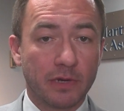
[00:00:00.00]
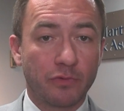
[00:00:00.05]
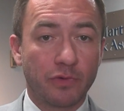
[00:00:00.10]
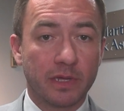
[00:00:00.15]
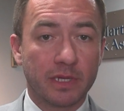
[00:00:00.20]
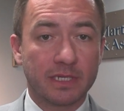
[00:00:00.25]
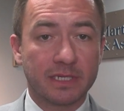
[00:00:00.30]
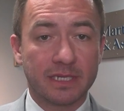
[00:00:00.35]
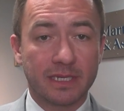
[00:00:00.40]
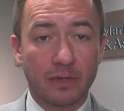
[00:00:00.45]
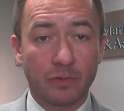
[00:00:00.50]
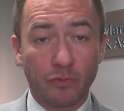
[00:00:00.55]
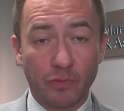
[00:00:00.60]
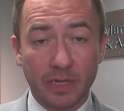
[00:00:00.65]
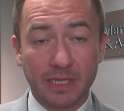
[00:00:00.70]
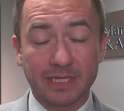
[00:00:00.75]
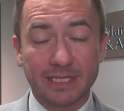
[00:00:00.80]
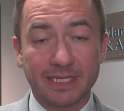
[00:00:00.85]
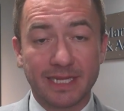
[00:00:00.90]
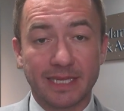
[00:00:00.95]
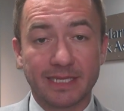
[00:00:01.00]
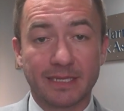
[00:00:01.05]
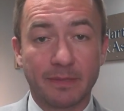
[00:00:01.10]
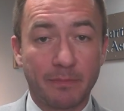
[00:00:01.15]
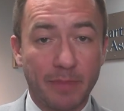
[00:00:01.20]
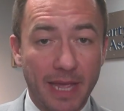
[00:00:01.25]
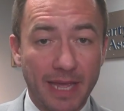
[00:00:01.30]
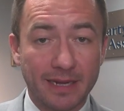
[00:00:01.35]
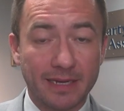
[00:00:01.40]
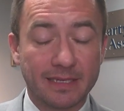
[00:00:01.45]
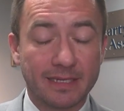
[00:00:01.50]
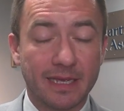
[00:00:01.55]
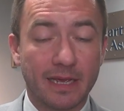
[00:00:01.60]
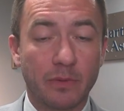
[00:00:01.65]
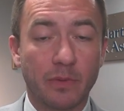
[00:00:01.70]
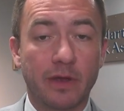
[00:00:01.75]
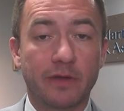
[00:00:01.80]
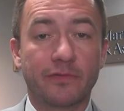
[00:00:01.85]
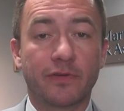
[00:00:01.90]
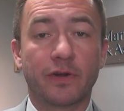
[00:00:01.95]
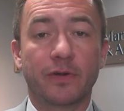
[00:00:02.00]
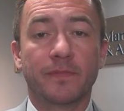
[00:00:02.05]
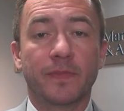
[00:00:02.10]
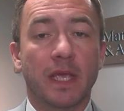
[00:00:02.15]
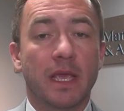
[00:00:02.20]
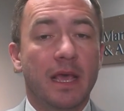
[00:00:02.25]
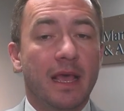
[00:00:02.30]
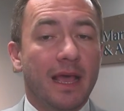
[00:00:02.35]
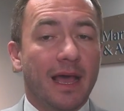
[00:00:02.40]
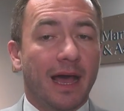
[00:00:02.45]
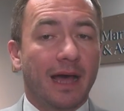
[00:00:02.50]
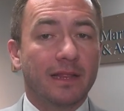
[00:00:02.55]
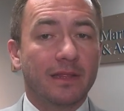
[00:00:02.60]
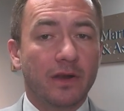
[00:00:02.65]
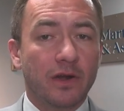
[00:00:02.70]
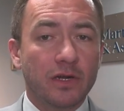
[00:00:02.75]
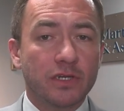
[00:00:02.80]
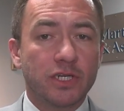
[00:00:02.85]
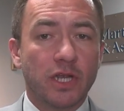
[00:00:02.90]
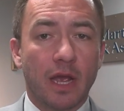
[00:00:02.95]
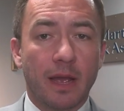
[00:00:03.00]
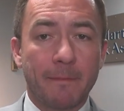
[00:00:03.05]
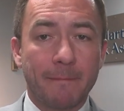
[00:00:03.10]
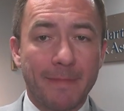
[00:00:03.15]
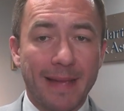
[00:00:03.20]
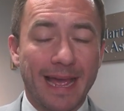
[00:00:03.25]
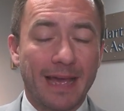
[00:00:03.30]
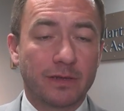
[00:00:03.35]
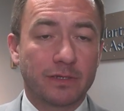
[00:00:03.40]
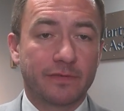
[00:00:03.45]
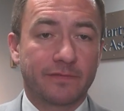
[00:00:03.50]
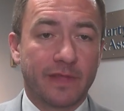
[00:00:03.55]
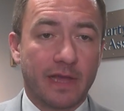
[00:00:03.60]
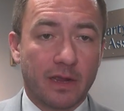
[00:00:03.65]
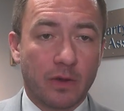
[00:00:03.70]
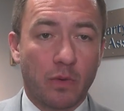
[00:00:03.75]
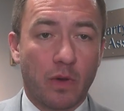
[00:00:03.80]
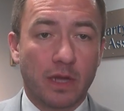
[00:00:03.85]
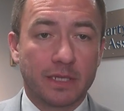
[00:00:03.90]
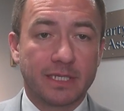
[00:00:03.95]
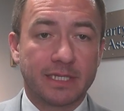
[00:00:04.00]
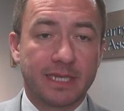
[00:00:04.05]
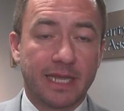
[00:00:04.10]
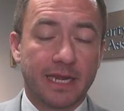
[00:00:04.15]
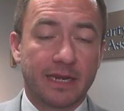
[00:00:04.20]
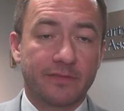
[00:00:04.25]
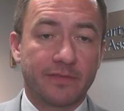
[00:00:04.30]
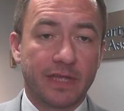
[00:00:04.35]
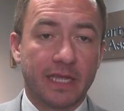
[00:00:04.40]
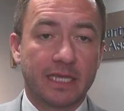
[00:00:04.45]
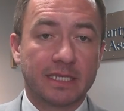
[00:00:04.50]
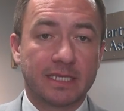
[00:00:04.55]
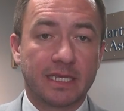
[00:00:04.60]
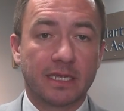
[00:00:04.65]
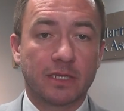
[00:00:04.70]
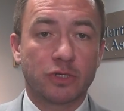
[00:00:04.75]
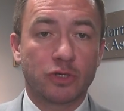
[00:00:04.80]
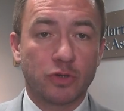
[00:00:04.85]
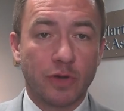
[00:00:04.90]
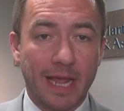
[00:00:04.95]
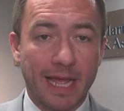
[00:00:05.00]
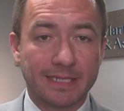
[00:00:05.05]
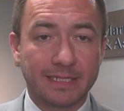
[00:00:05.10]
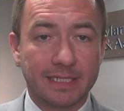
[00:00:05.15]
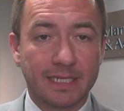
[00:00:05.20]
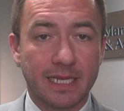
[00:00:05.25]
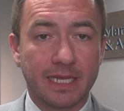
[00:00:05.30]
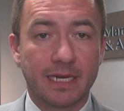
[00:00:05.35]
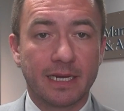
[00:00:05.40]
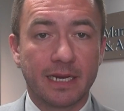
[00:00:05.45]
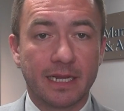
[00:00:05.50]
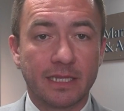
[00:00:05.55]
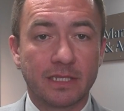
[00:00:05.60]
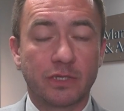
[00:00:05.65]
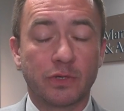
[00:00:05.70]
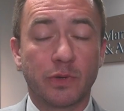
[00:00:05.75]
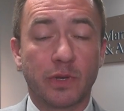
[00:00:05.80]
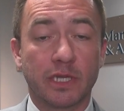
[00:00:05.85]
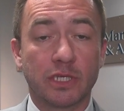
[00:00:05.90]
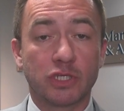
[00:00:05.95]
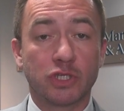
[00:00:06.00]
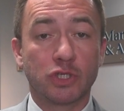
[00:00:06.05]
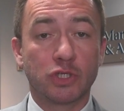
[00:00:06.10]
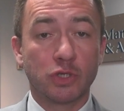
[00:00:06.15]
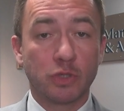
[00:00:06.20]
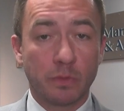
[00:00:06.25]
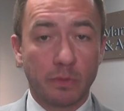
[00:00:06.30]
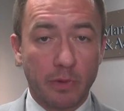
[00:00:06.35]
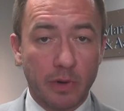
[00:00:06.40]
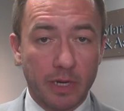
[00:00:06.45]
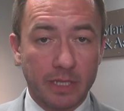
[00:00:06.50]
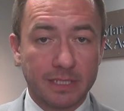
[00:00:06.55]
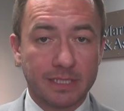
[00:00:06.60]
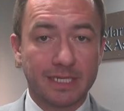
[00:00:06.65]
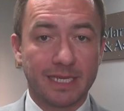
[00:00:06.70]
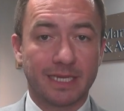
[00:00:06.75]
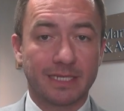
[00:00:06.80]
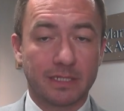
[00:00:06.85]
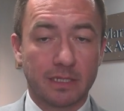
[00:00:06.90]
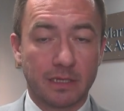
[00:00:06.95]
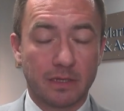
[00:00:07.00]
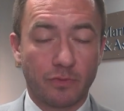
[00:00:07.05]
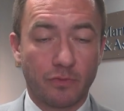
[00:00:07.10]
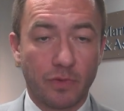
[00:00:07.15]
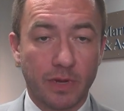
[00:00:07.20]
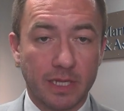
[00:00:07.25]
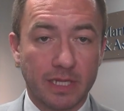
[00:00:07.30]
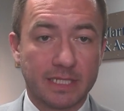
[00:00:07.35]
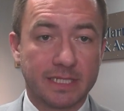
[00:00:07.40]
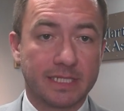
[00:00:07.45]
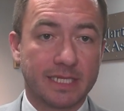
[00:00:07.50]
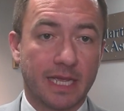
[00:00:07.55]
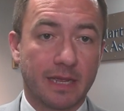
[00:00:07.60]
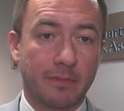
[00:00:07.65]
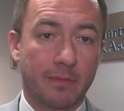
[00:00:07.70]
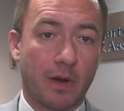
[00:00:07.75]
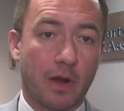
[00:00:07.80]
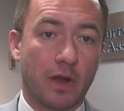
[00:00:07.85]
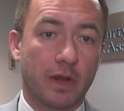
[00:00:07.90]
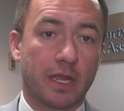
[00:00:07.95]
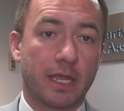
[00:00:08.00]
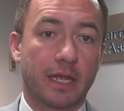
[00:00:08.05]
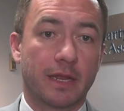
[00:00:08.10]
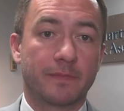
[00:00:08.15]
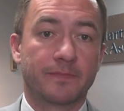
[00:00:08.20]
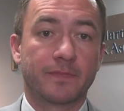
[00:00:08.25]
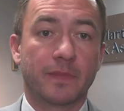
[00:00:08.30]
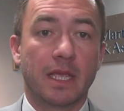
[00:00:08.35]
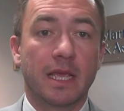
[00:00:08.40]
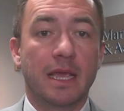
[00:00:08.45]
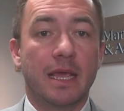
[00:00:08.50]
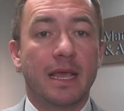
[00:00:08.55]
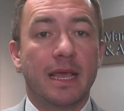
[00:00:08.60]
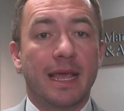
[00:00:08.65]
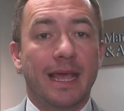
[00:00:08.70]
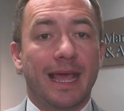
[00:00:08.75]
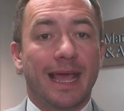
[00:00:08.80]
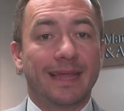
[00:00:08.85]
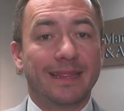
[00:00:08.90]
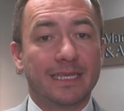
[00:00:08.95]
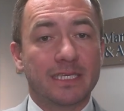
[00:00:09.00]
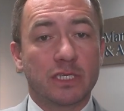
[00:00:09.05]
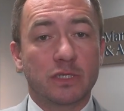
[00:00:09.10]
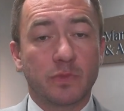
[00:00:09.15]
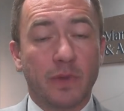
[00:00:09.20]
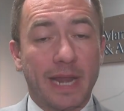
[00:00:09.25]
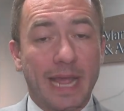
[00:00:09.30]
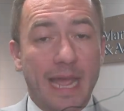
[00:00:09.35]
real estate dependent, however, a large amount of that quantitative easing translated into exuberance into the real estate market. And this is what